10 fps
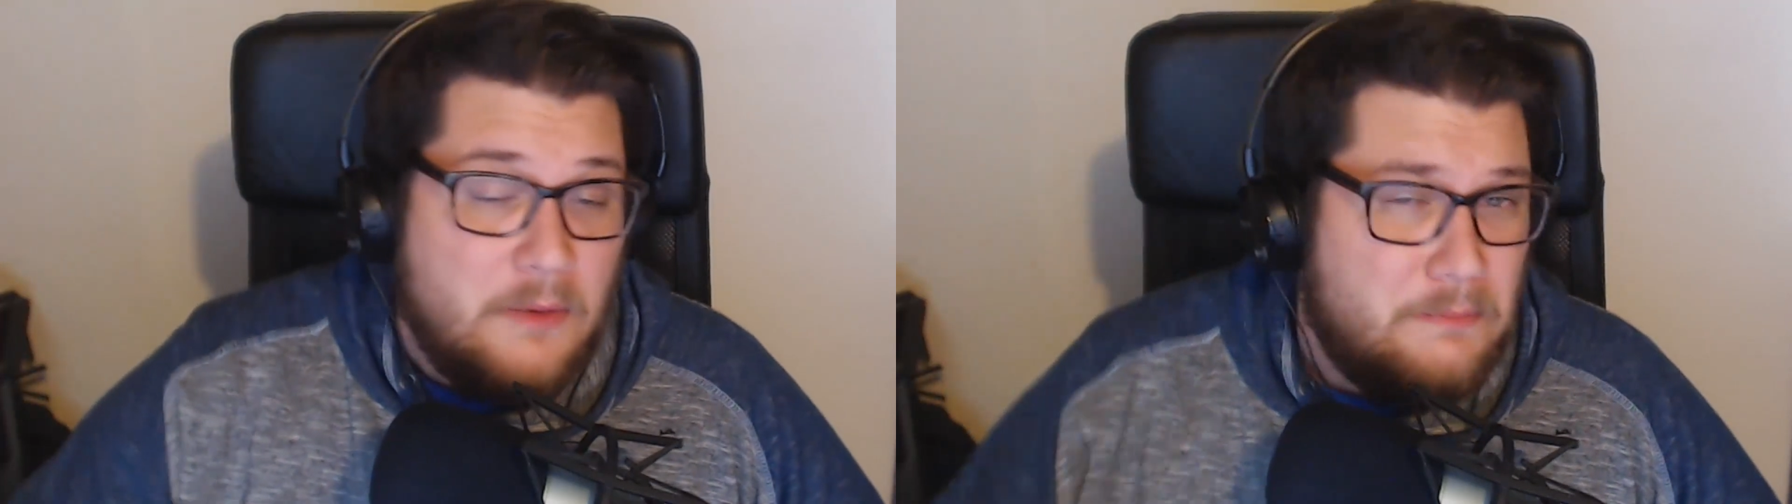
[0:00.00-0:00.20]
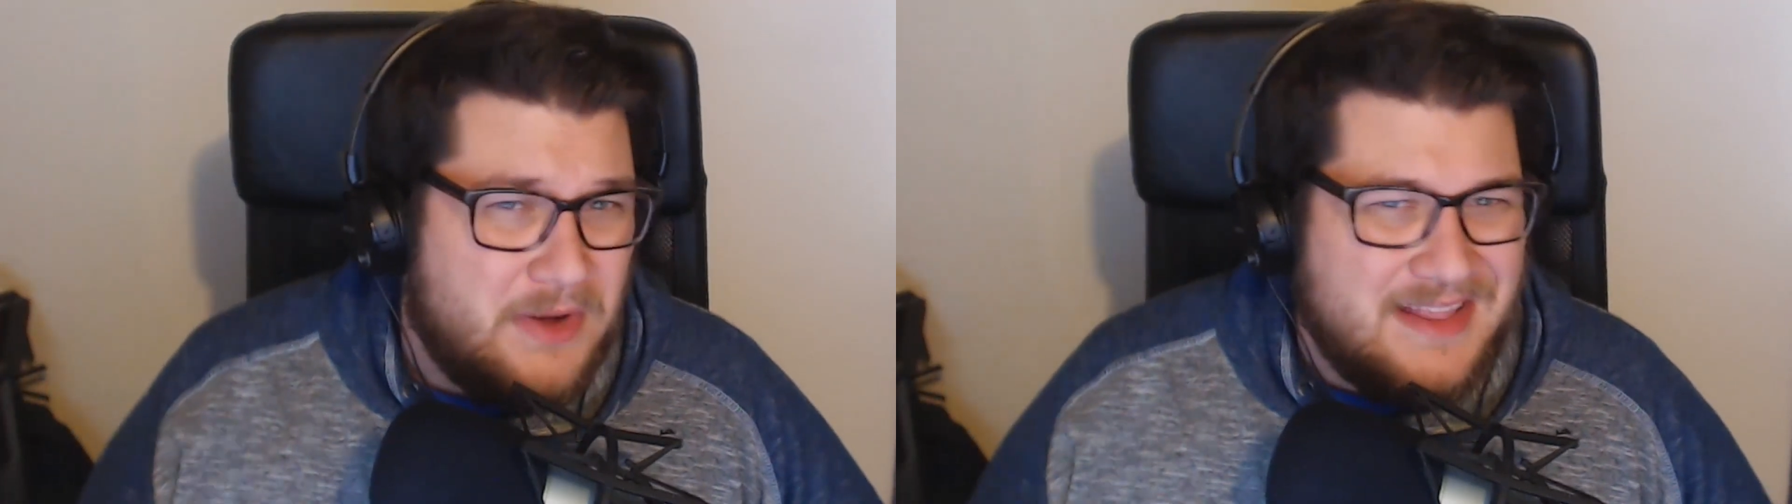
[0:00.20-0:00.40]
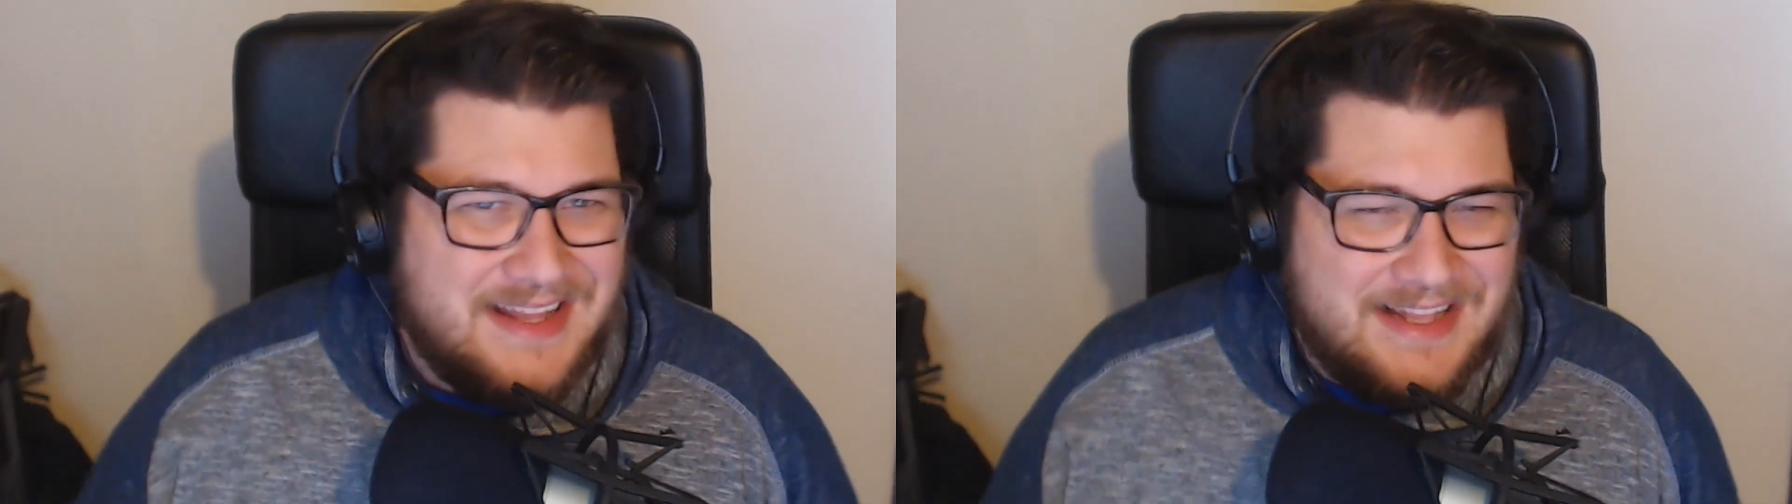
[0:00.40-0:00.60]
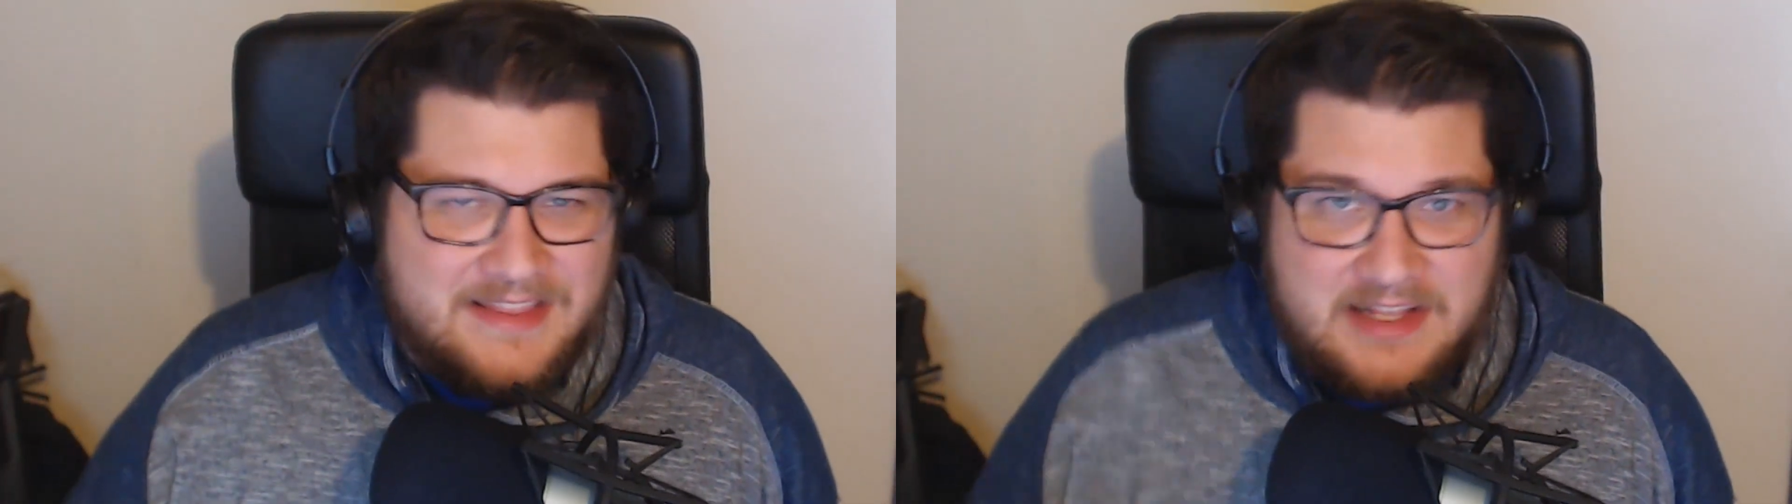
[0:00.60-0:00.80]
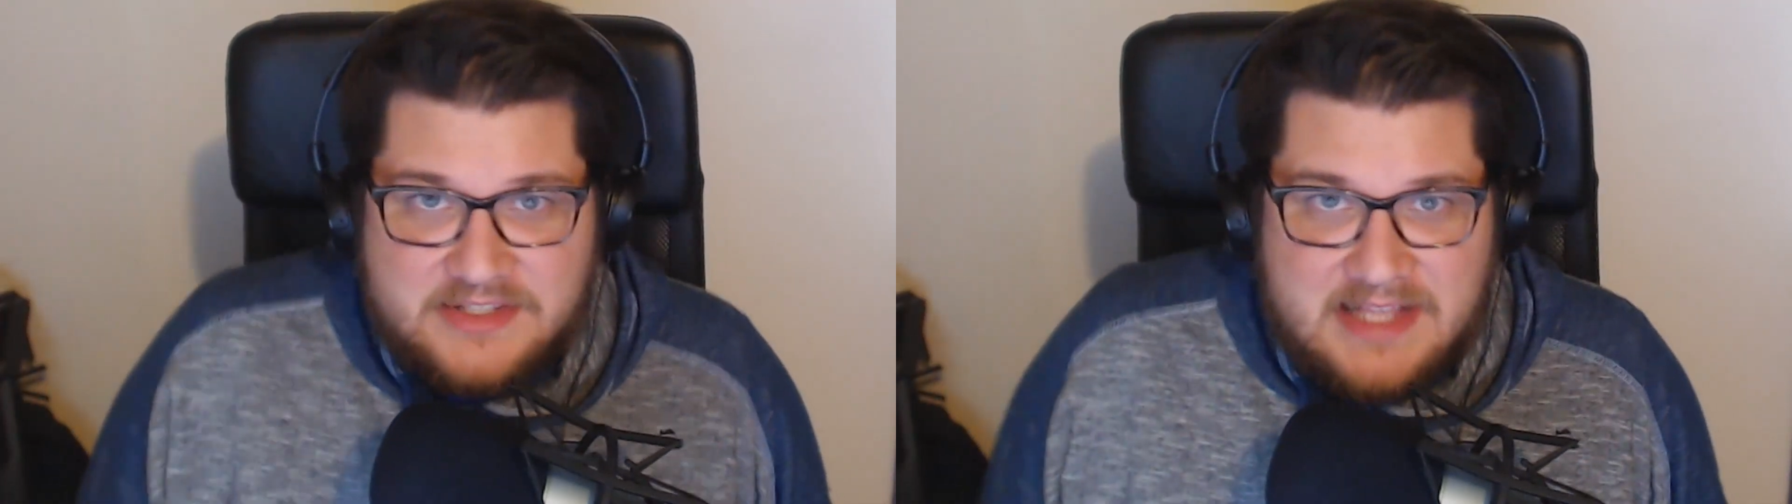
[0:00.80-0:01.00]
But
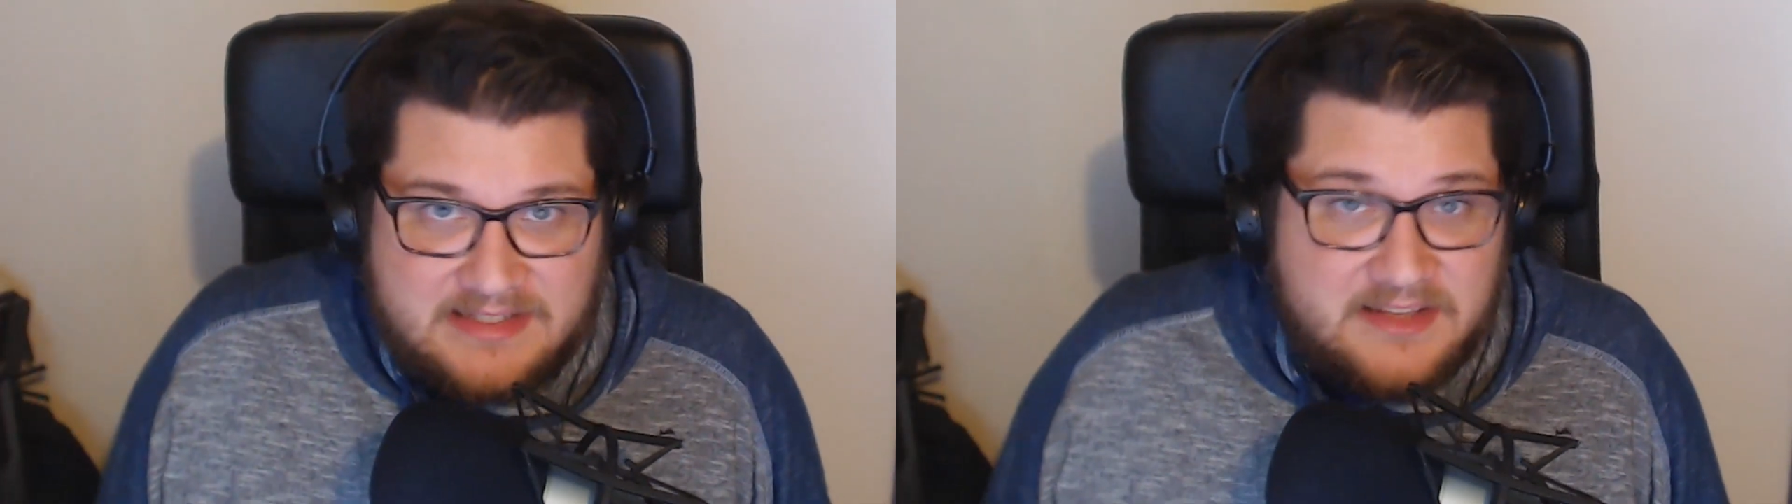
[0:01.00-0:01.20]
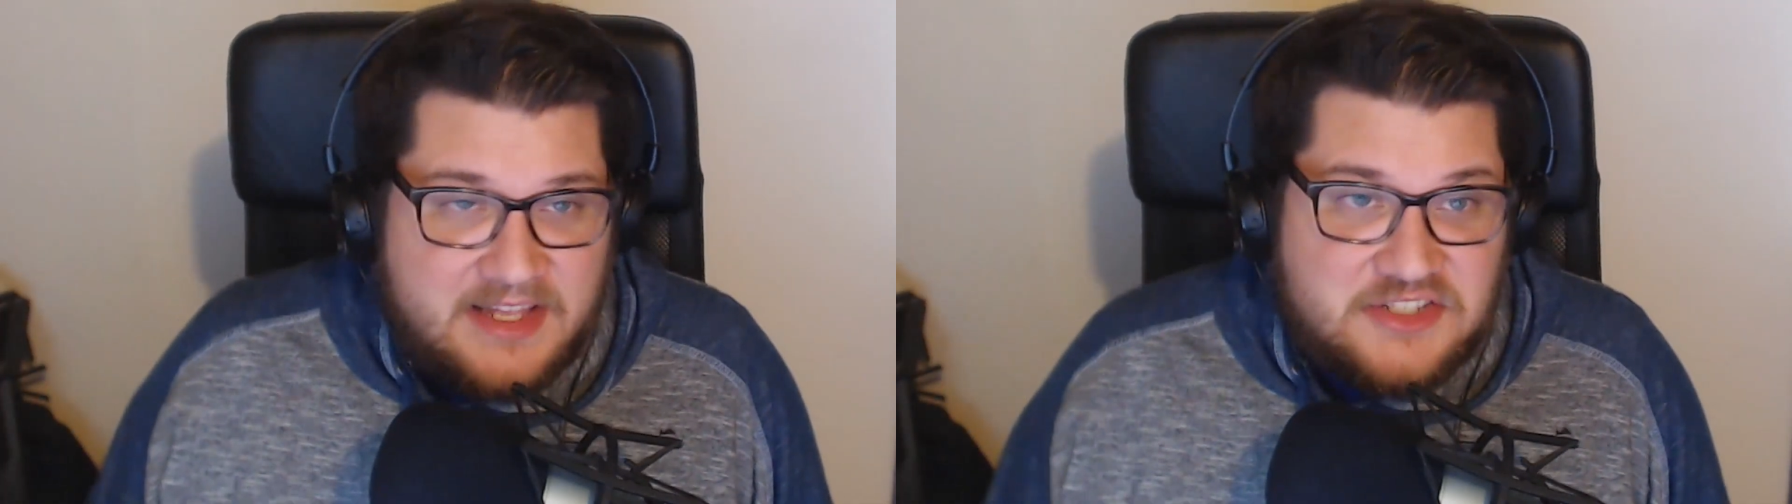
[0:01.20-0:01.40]
that's the thing.